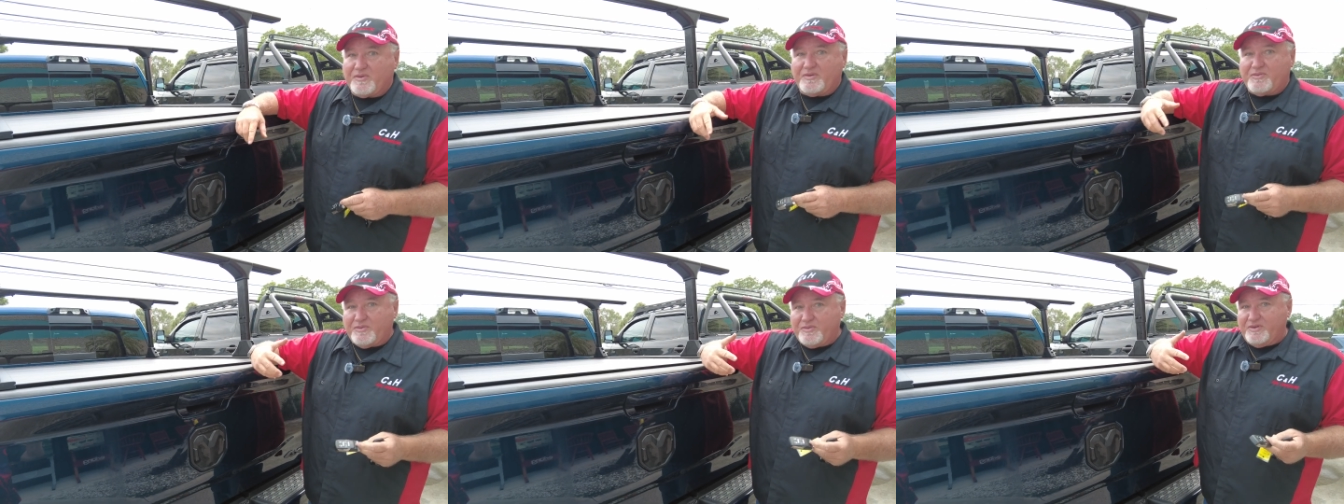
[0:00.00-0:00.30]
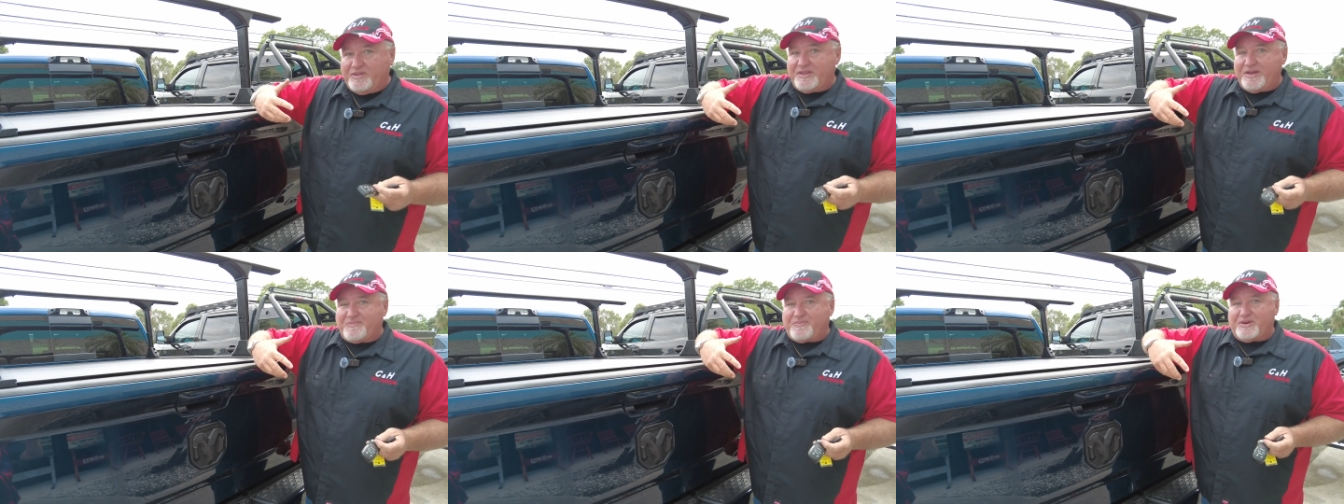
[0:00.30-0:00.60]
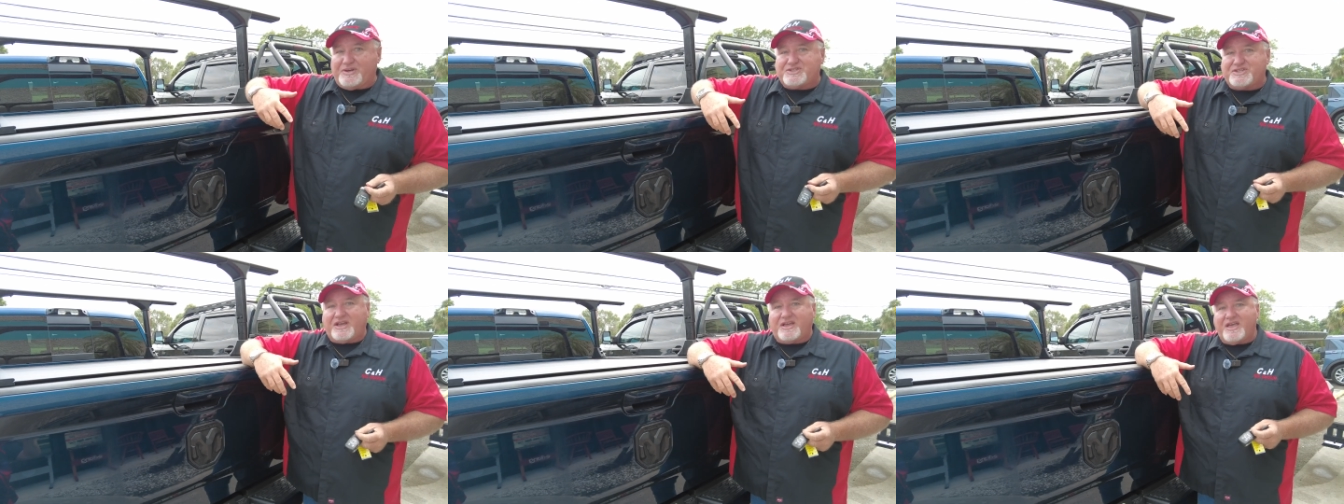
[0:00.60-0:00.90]
We really
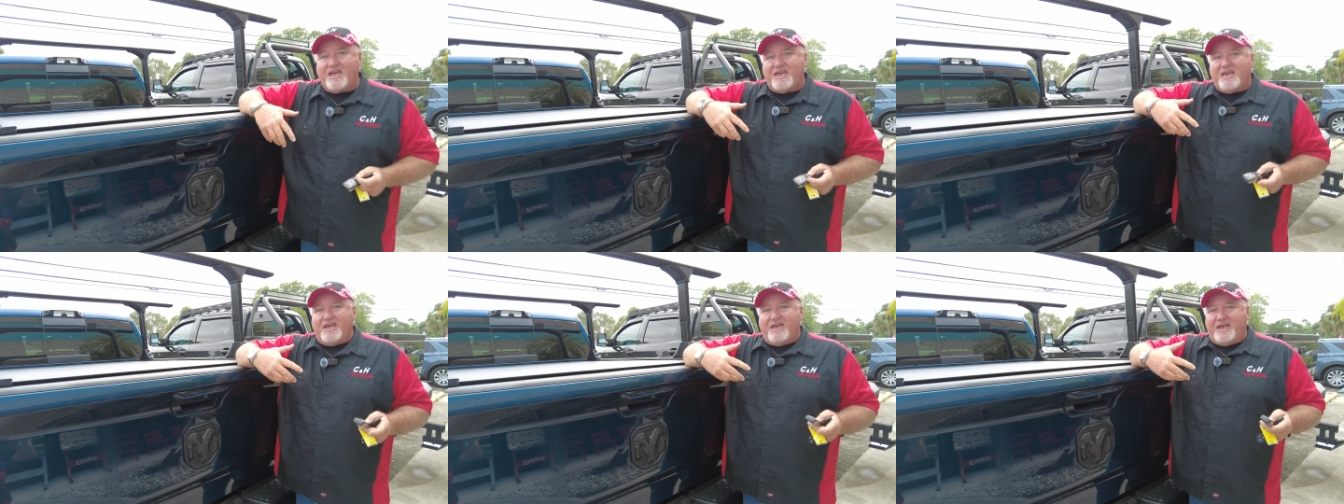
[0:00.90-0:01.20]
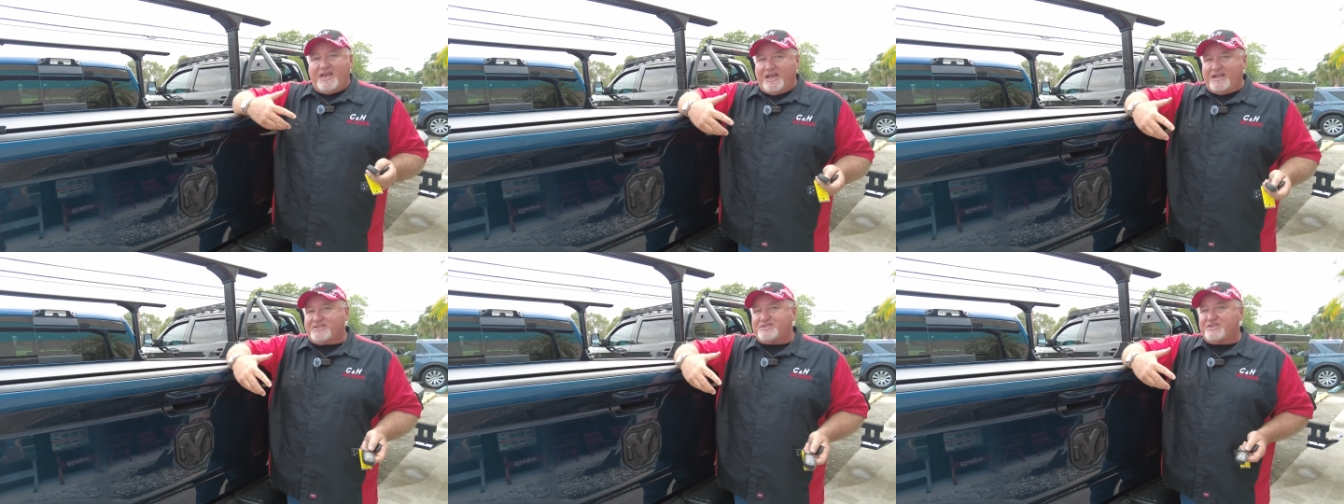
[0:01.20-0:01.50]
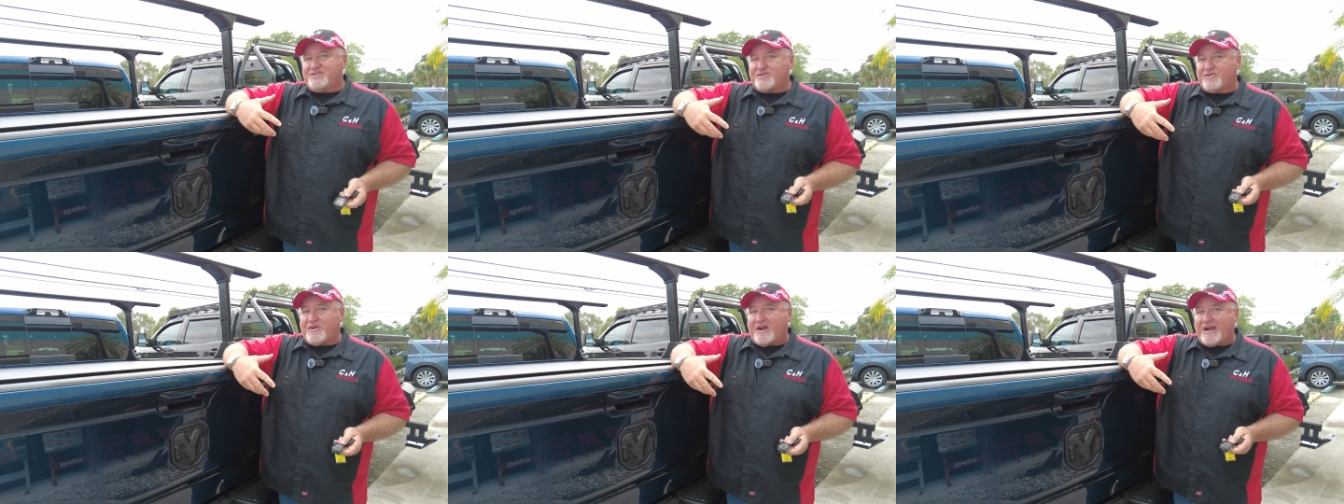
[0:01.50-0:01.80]
appreciate it. And
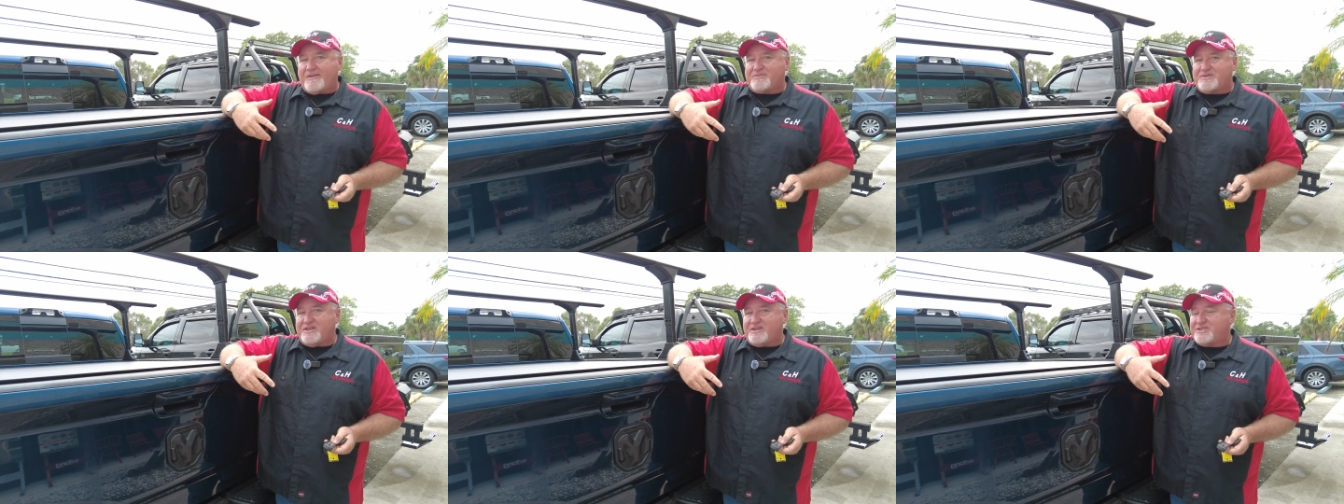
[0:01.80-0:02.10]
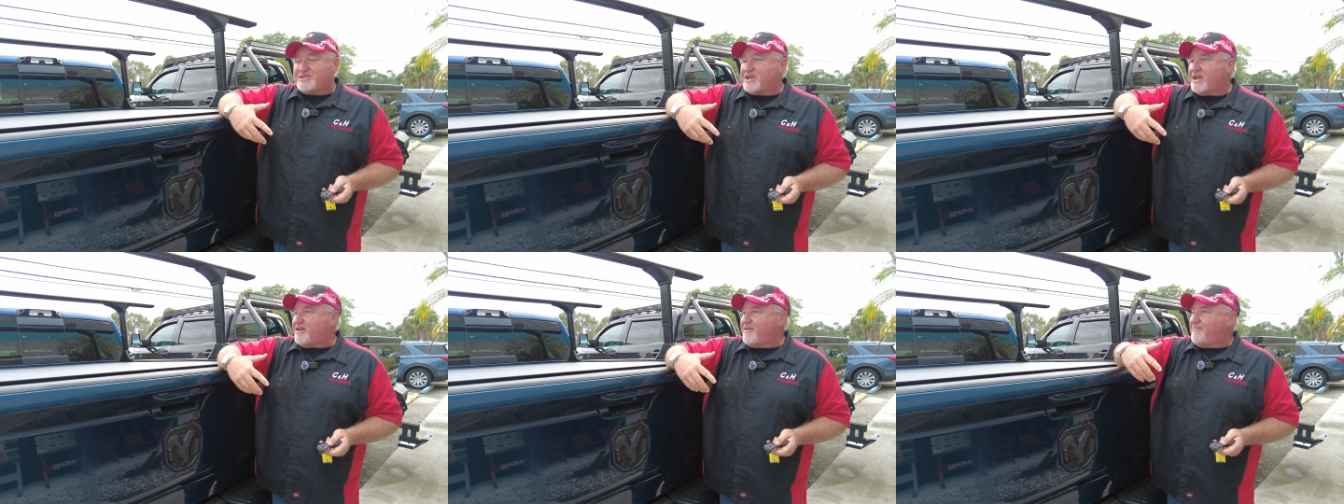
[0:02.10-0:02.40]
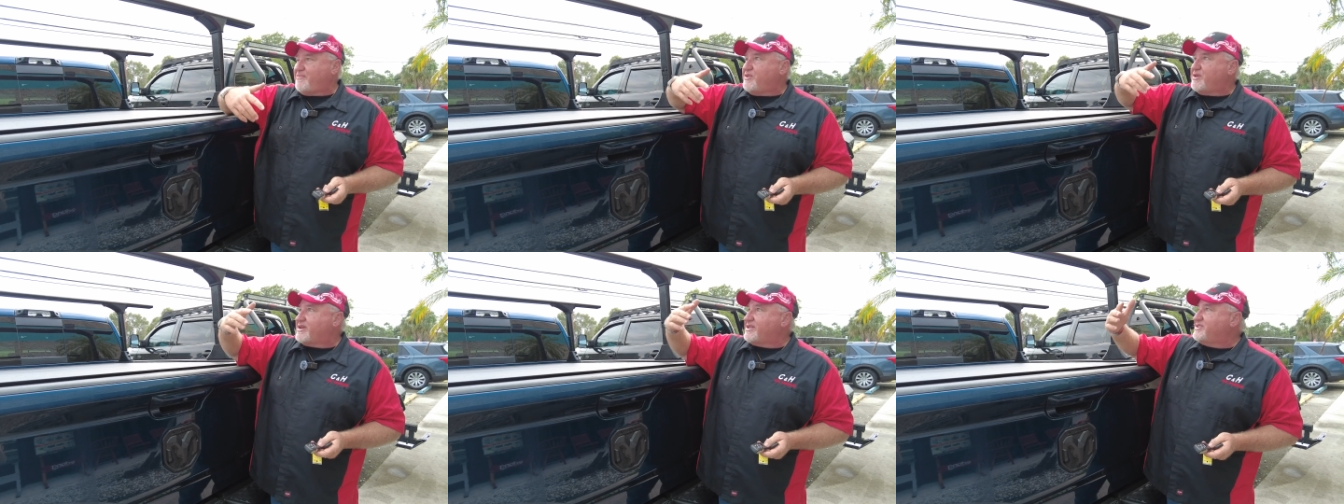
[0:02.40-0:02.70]
subscribe to the
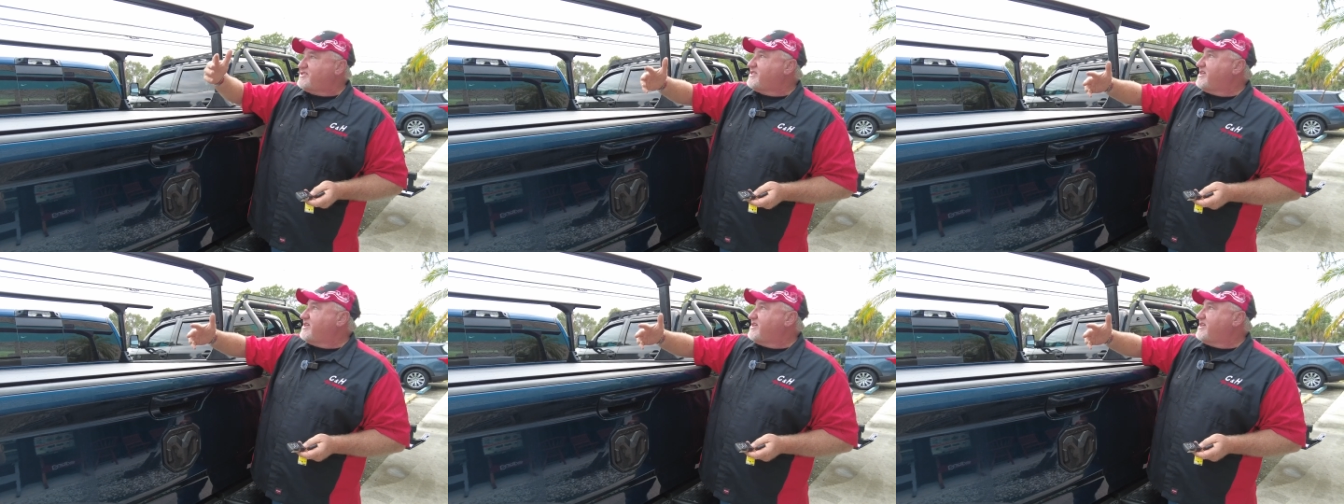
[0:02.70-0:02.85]
channel. You can